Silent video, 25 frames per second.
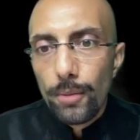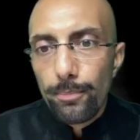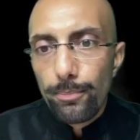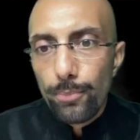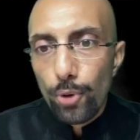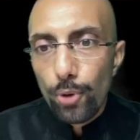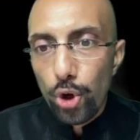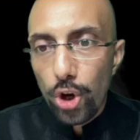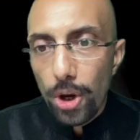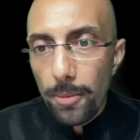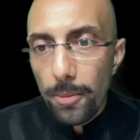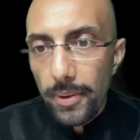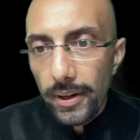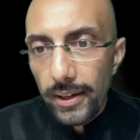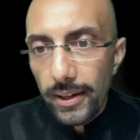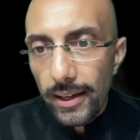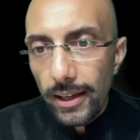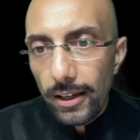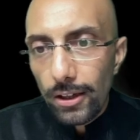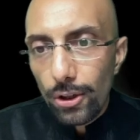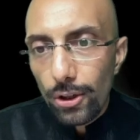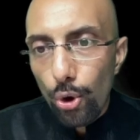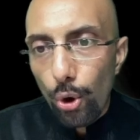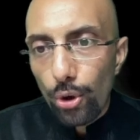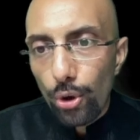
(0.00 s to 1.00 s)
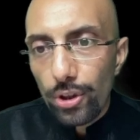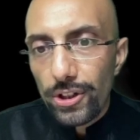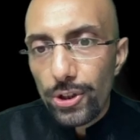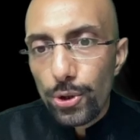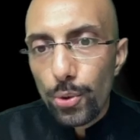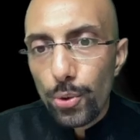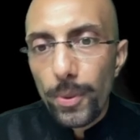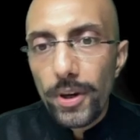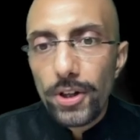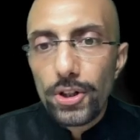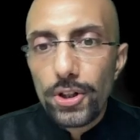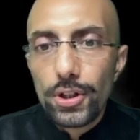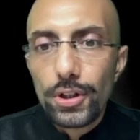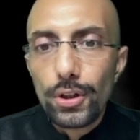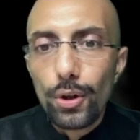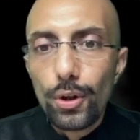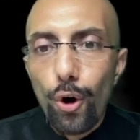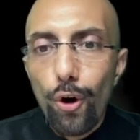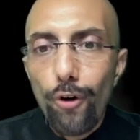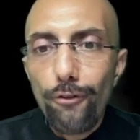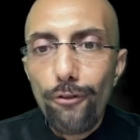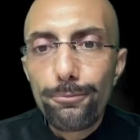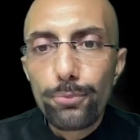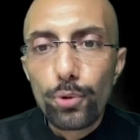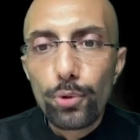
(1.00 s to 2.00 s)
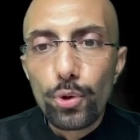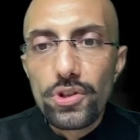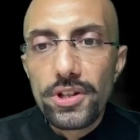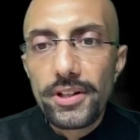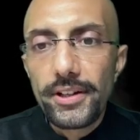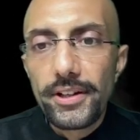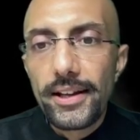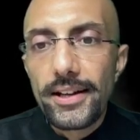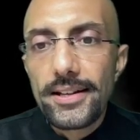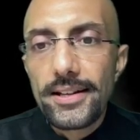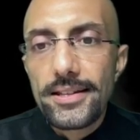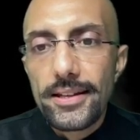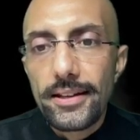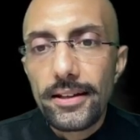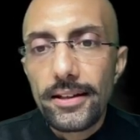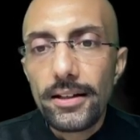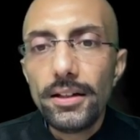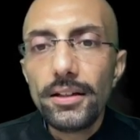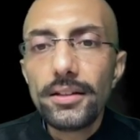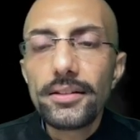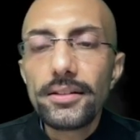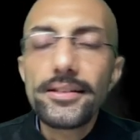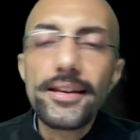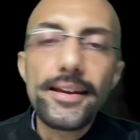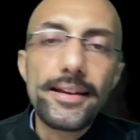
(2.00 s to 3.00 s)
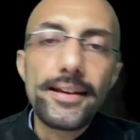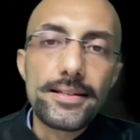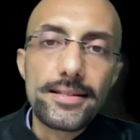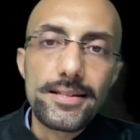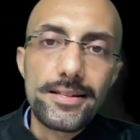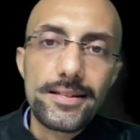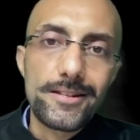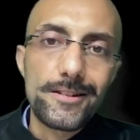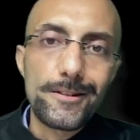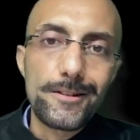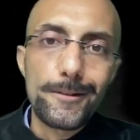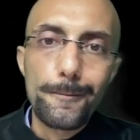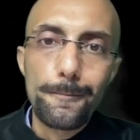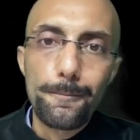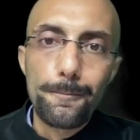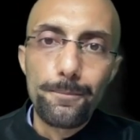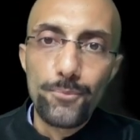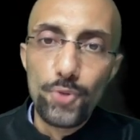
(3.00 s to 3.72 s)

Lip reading: prohibiting continuation of proceedings in a case.